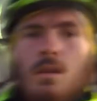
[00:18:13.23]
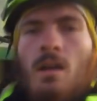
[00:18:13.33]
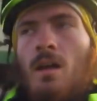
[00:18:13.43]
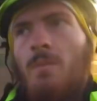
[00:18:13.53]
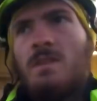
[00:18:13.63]

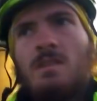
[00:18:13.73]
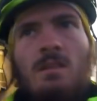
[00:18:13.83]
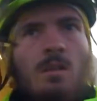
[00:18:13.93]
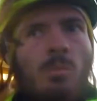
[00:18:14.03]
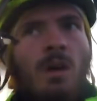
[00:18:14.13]
Um, it's a
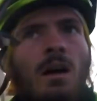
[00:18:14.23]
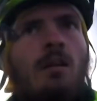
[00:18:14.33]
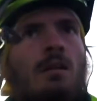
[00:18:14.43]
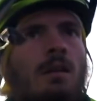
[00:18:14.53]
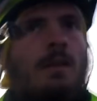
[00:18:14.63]
little
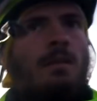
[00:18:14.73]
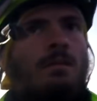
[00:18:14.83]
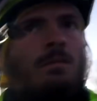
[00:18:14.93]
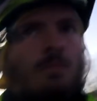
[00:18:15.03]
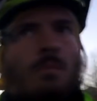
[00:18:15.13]
bar
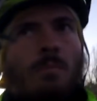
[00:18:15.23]
in